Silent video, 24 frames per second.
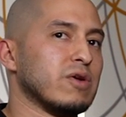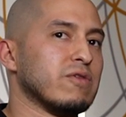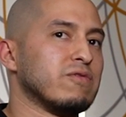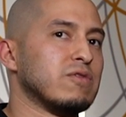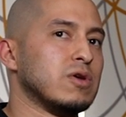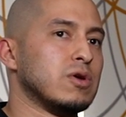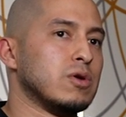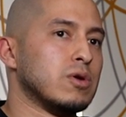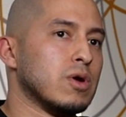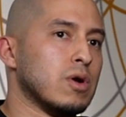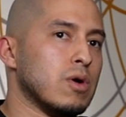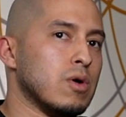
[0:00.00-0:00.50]
if
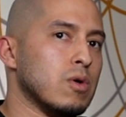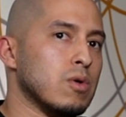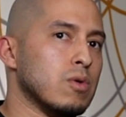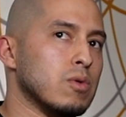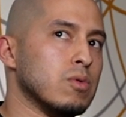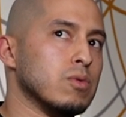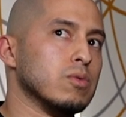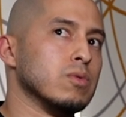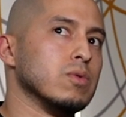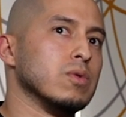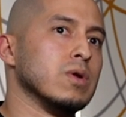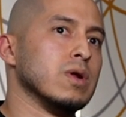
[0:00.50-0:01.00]
you
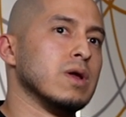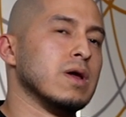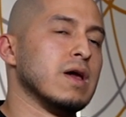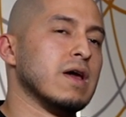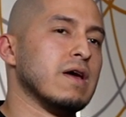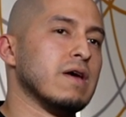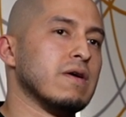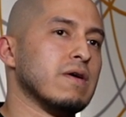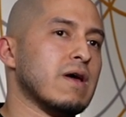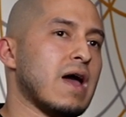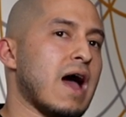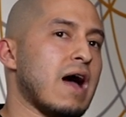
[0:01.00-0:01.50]
don't
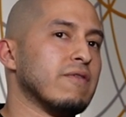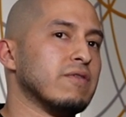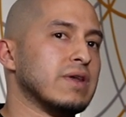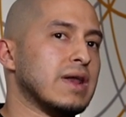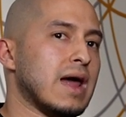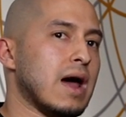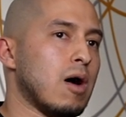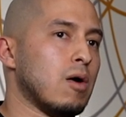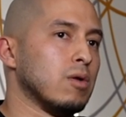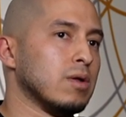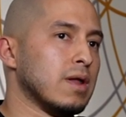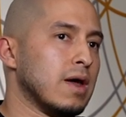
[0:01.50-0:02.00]
have an
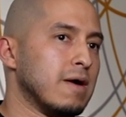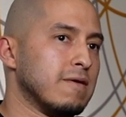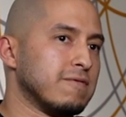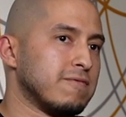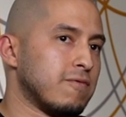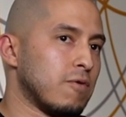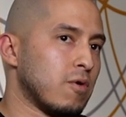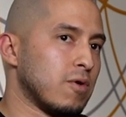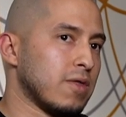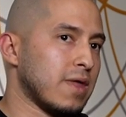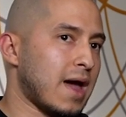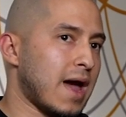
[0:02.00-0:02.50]
outlet
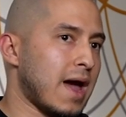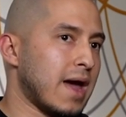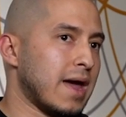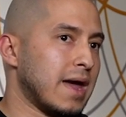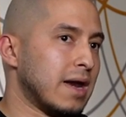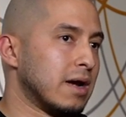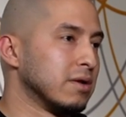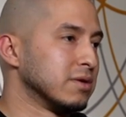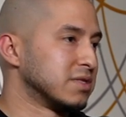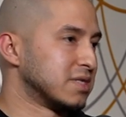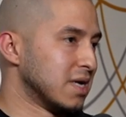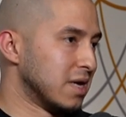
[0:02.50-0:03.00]
for that
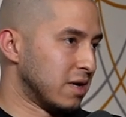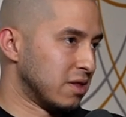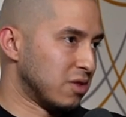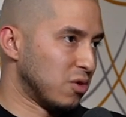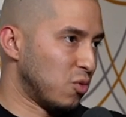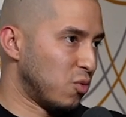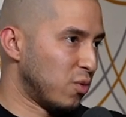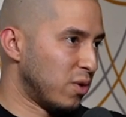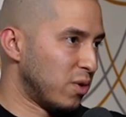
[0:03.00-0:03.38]
it'll take the